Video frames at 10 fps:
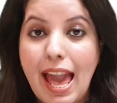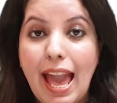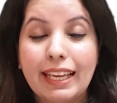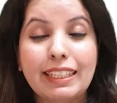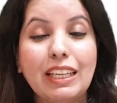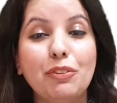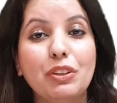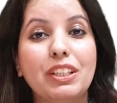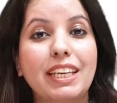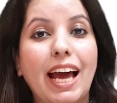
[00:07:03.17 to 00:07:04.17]
And
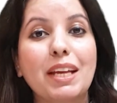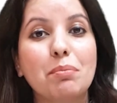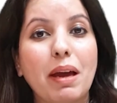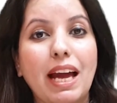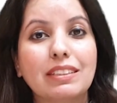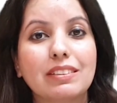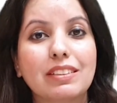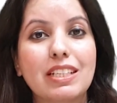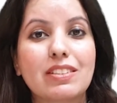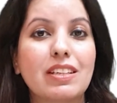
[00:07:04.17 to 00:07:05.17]
even 9 bands,
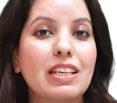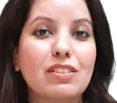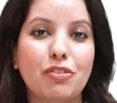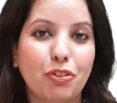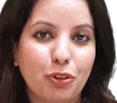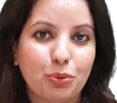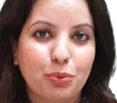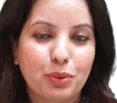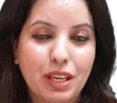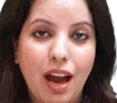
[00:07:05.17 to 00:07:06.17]
it's easy for you.
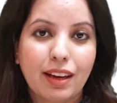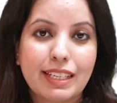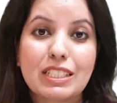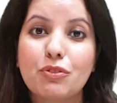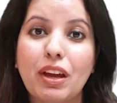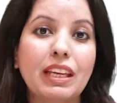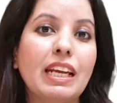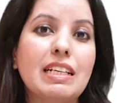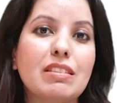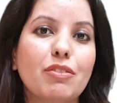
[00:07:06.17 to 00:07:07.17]
Yeah, it's very
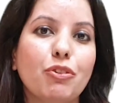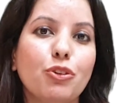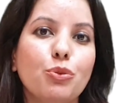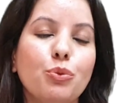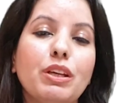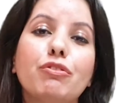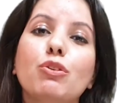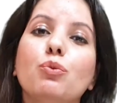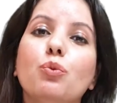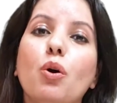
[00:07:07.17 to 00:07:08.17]
easy for you if
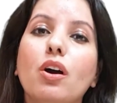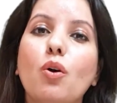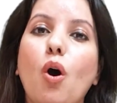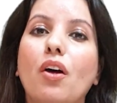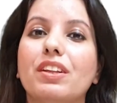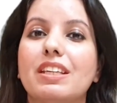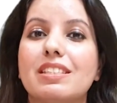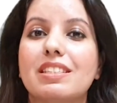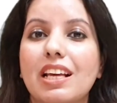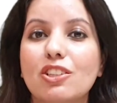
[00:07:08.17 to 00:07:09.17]
you work on the
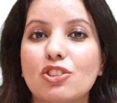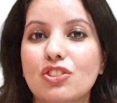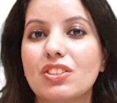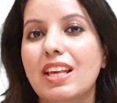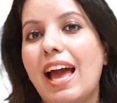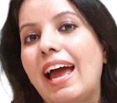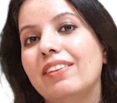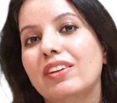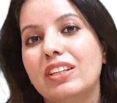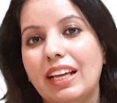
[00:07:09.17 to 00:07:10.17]
distinctions
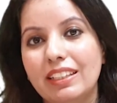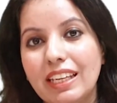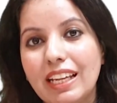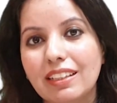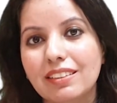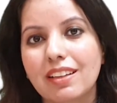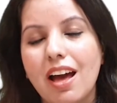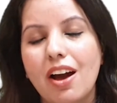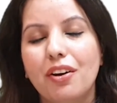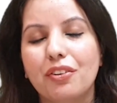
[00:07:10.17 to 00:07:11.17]
and the techniques
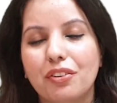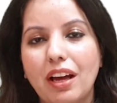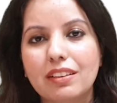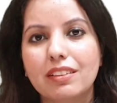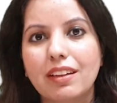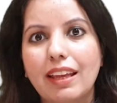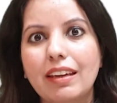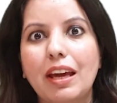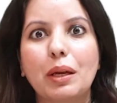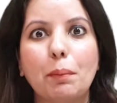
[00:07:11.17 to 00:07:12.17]
rather
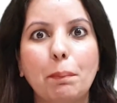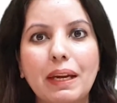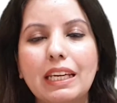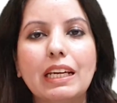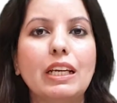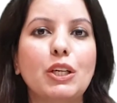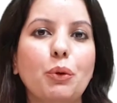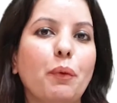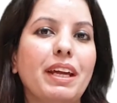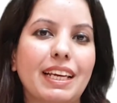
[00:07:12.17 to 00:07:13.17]
than repeatedly
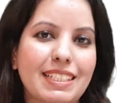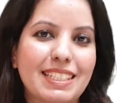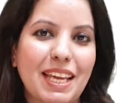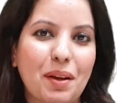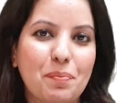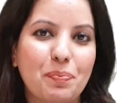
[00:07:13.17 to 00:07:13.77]
doing listening.